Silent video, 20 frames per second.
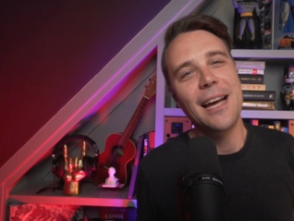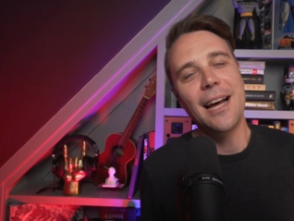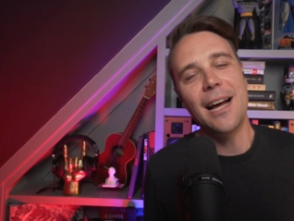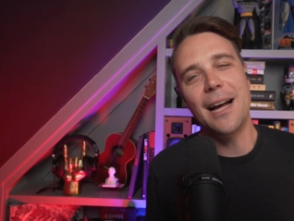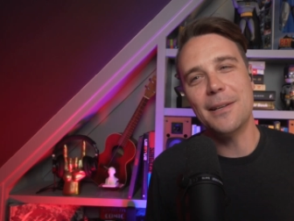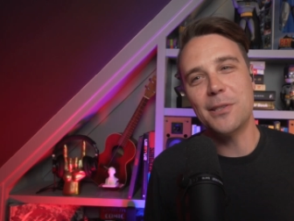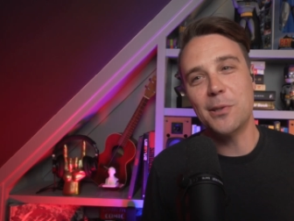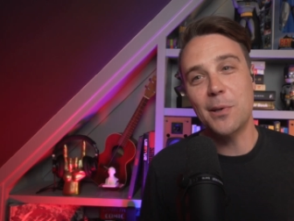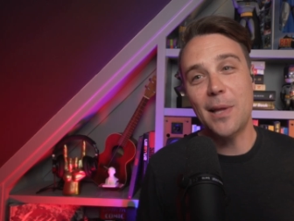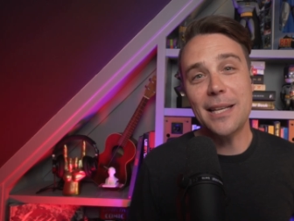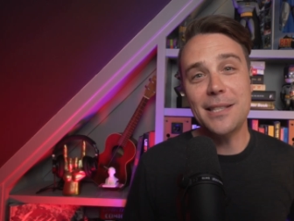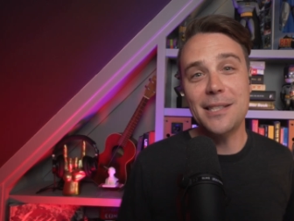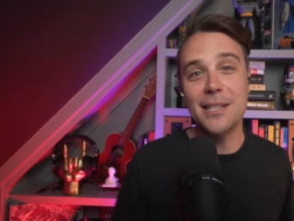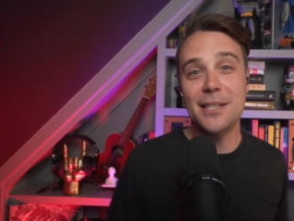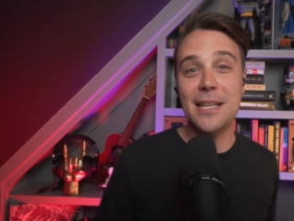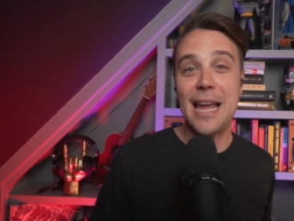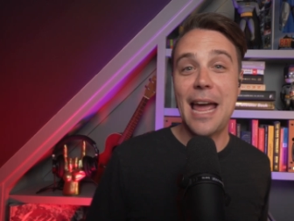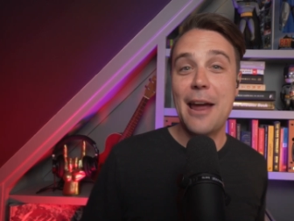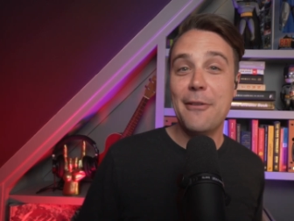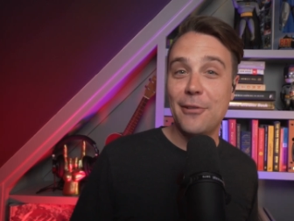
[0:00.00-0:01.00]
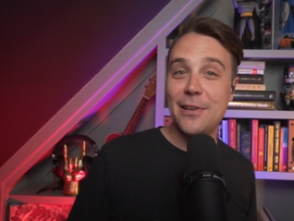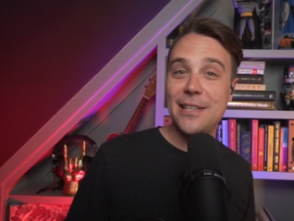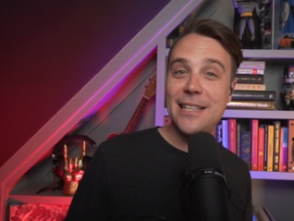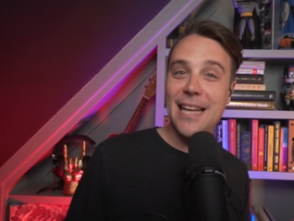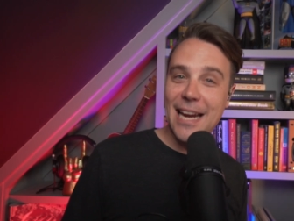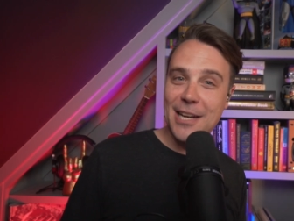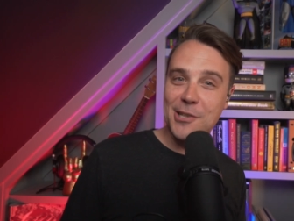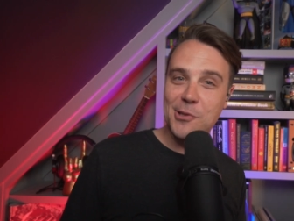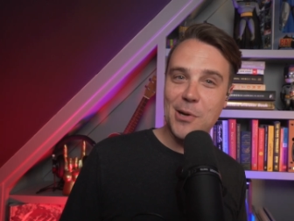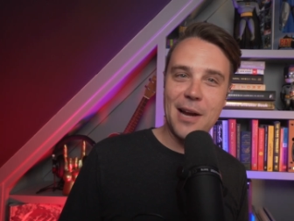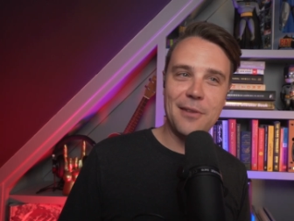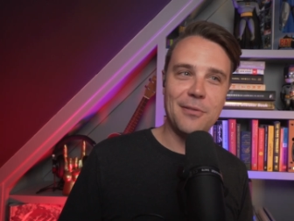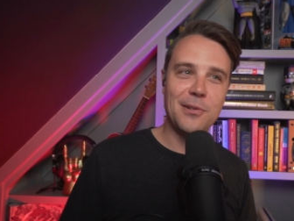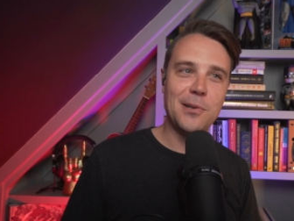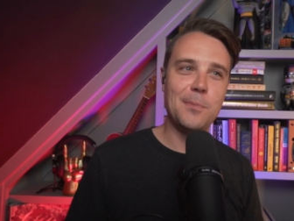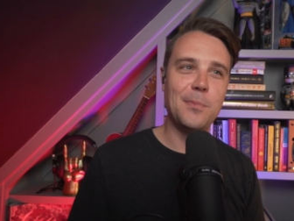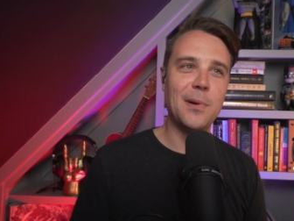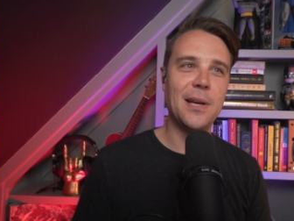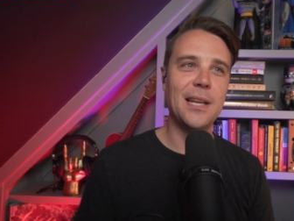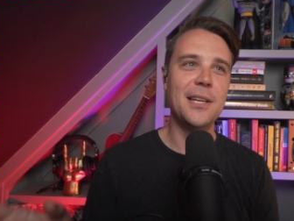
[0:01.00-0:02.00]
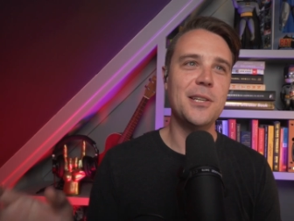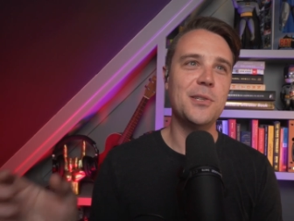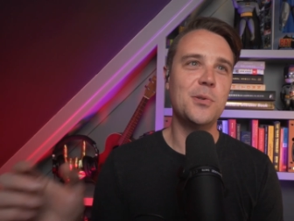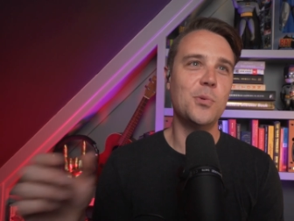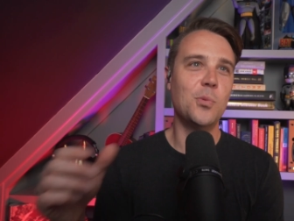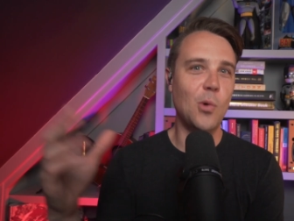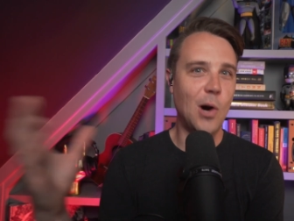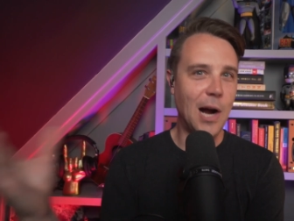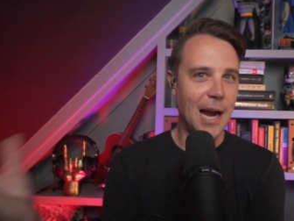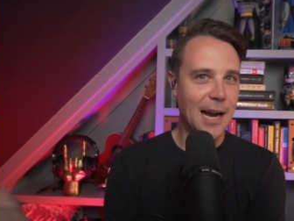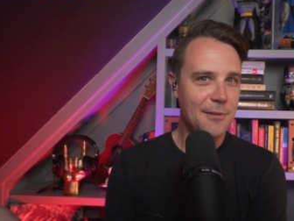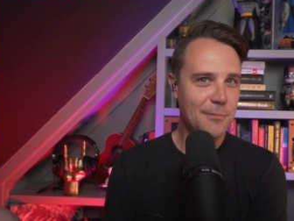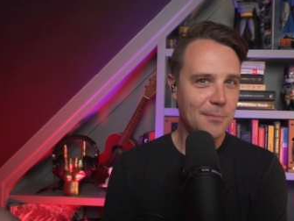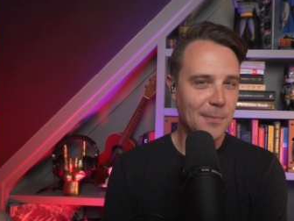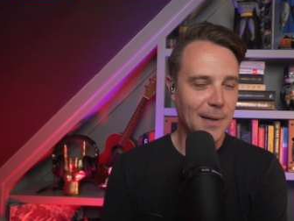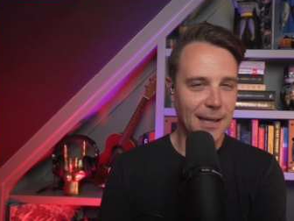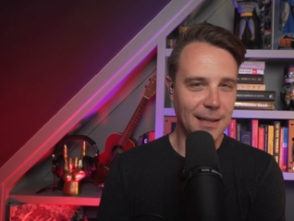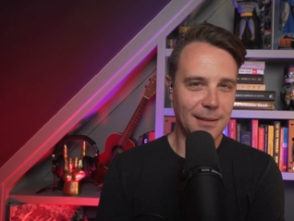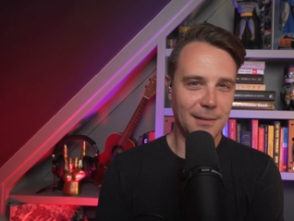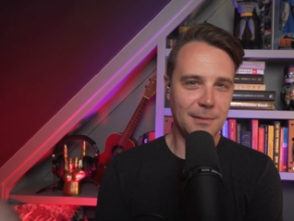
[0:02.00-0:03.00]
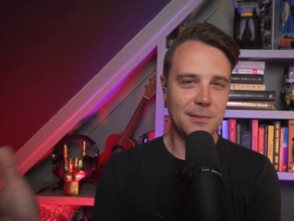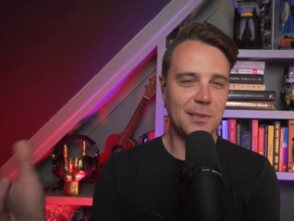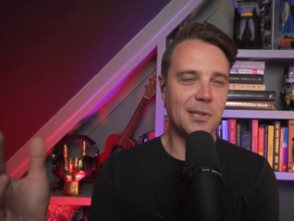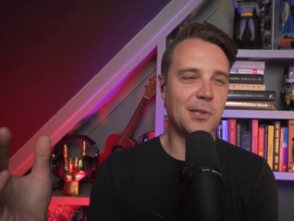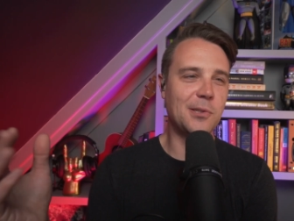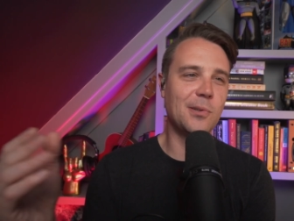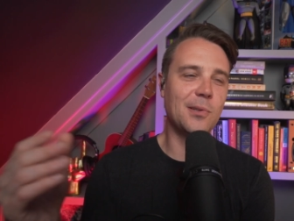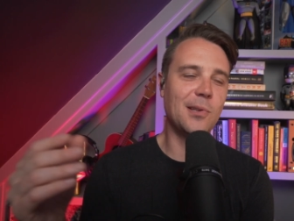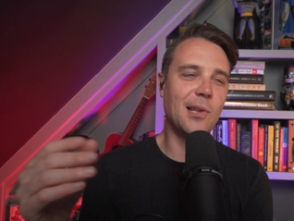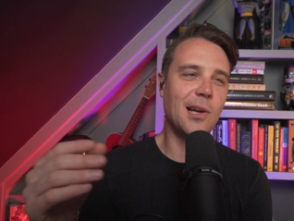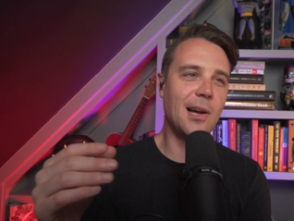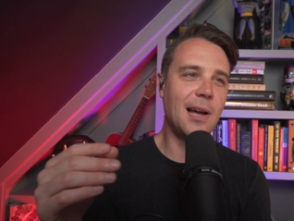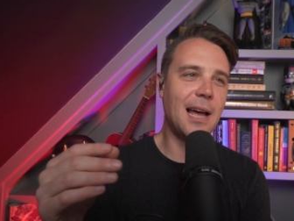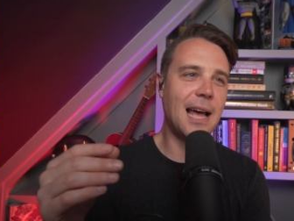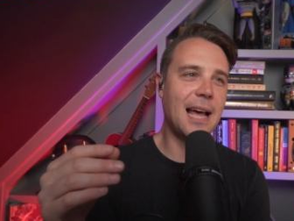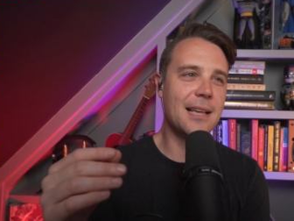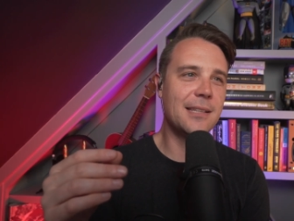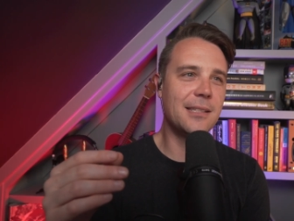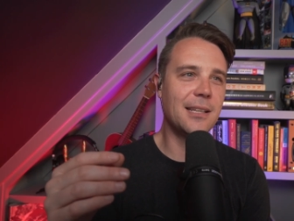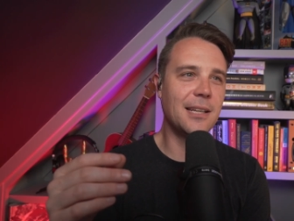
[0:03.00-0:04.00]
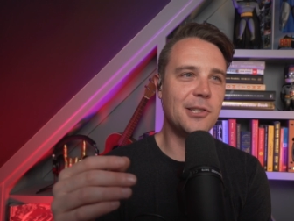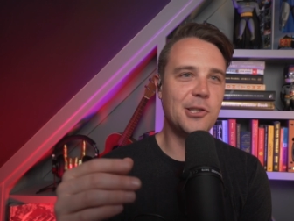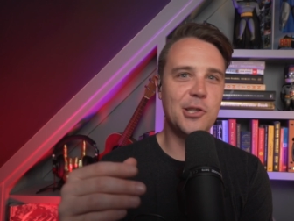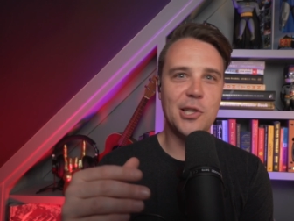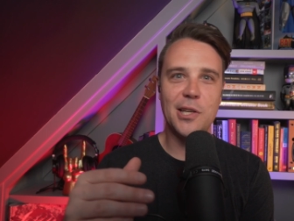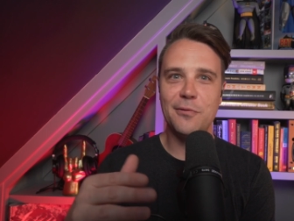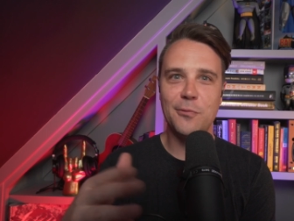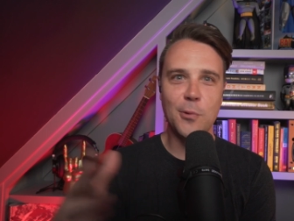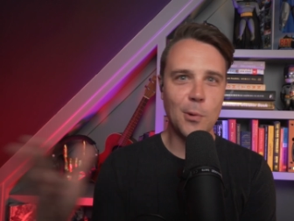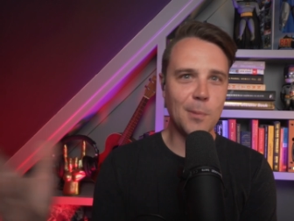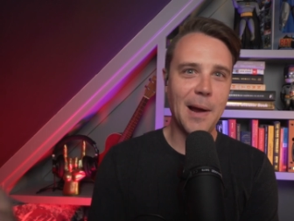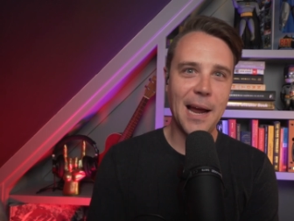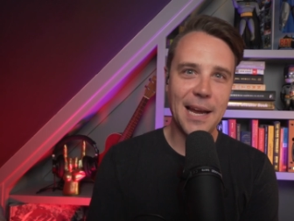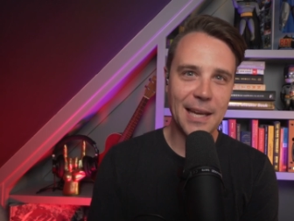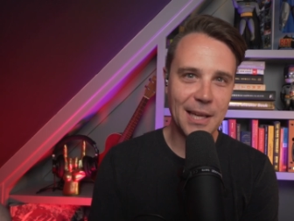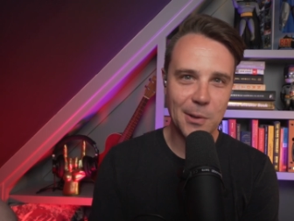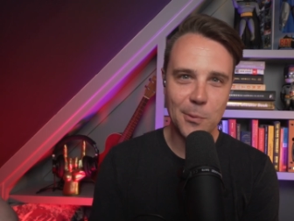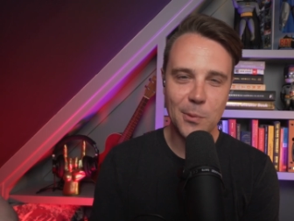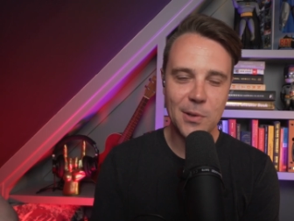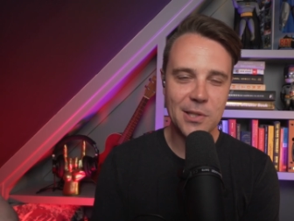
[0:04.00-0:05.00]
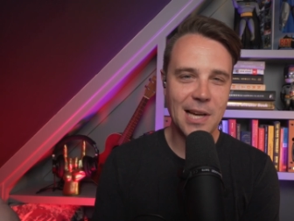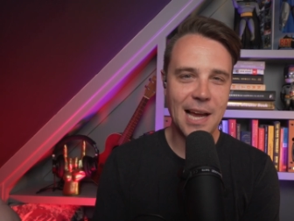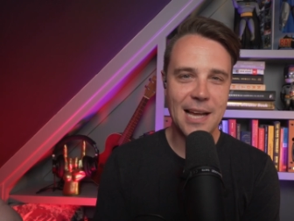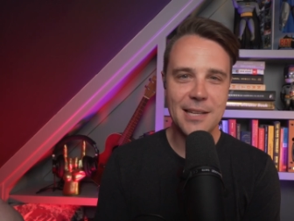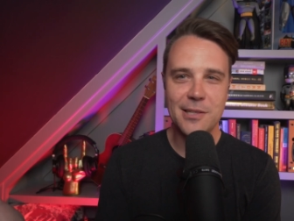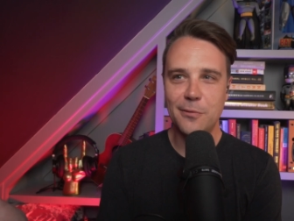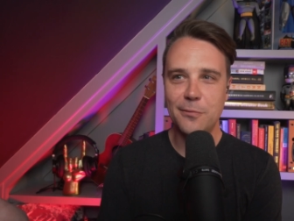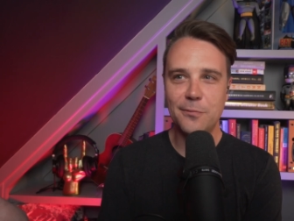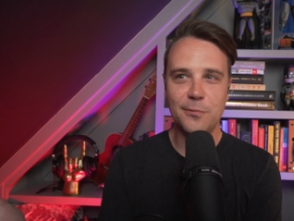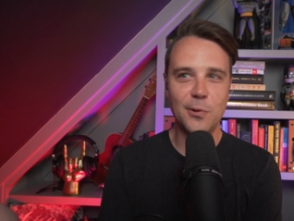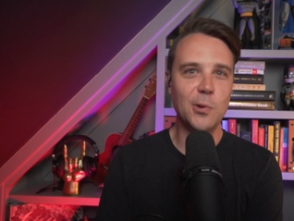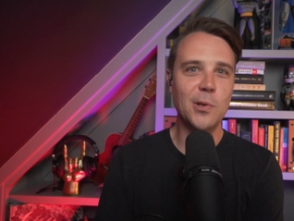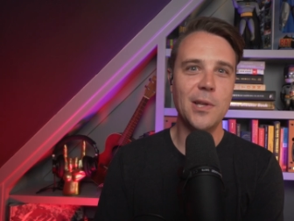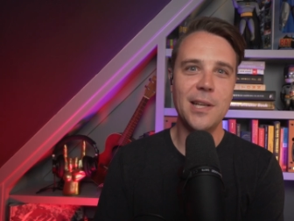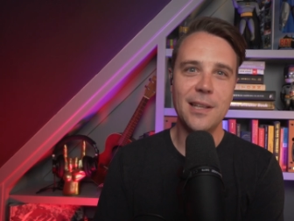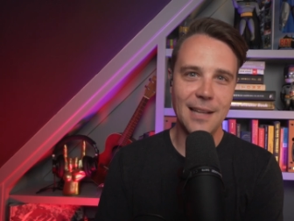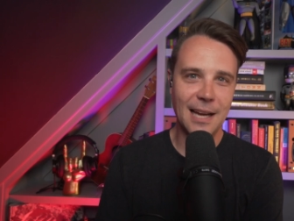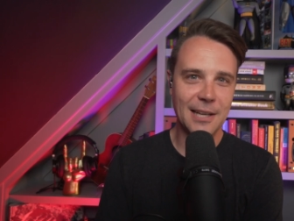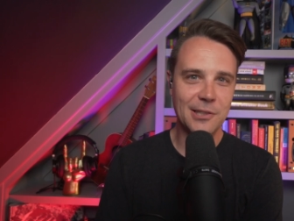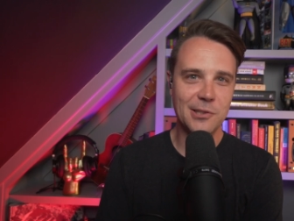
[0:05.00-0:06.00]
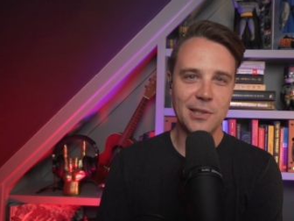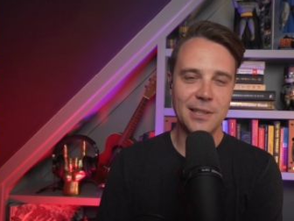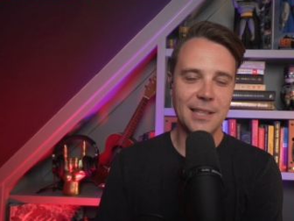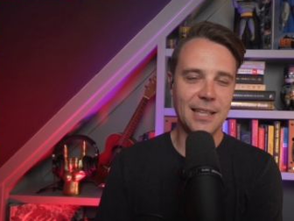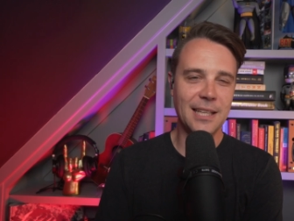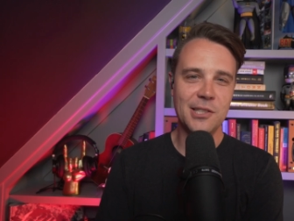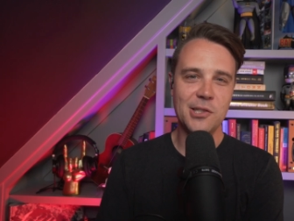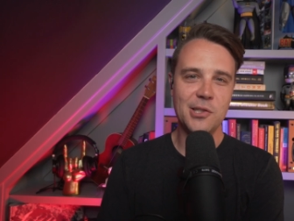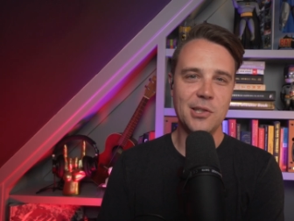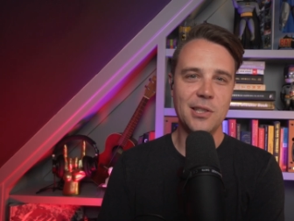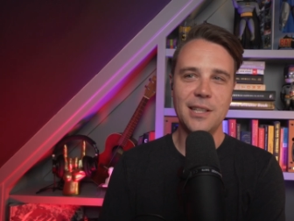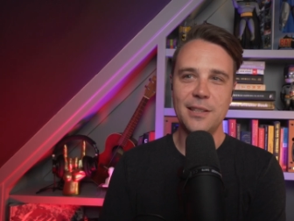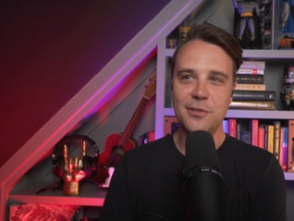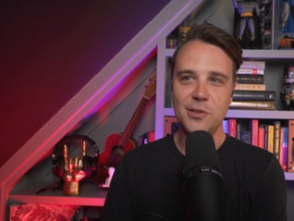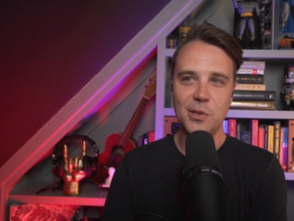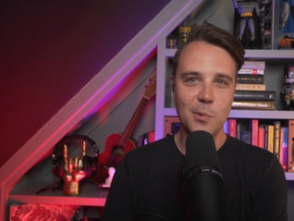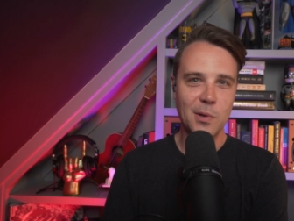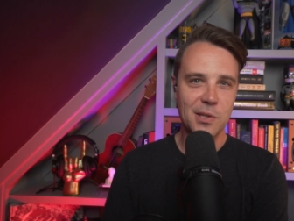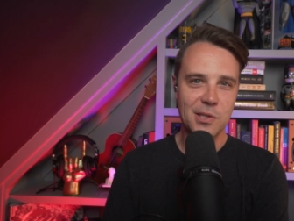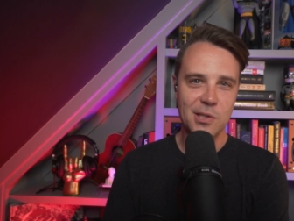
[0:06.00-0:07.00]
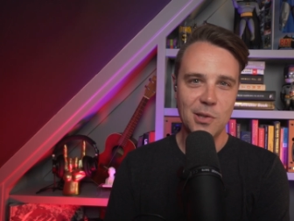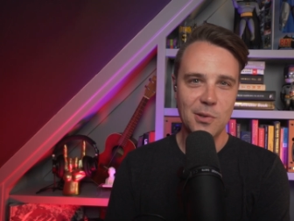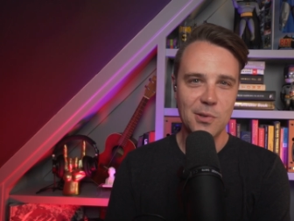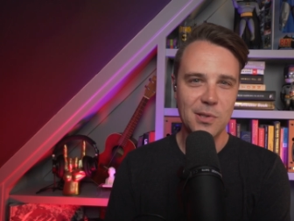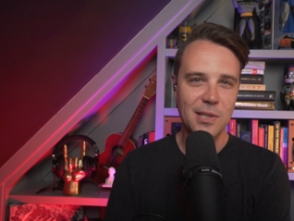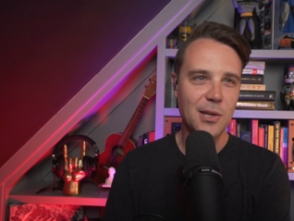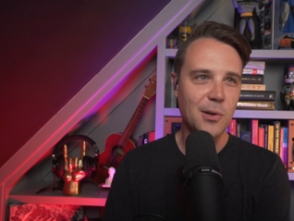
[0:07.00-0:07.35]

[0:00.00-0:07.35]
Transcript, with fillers: uh, so that's his everyday driver but his wife my sister-in-law has a jeep 4xe which has a fully electric engine if she wants to use it,